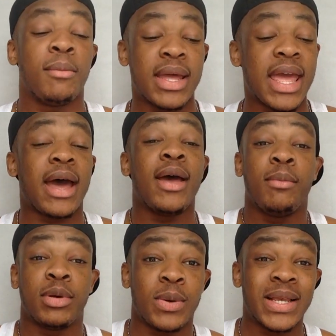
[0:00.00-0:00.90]
But yeah,
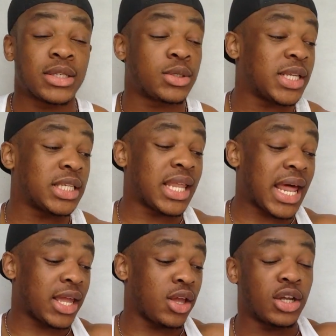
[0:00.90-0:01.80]
which basically say
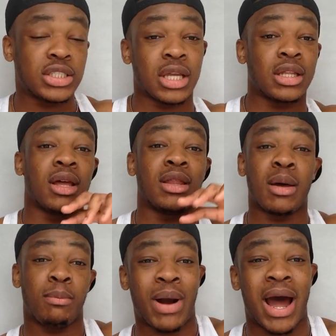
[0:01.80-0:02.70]
that you're just
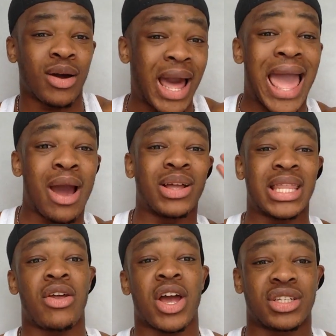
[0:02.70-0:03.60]
the brown guy in
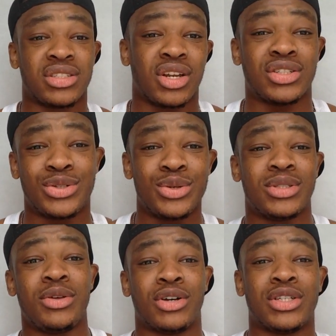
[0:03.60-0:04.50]
One Direction, they just
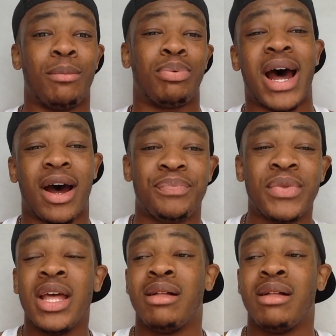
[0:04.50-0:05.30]
use you because you're brown,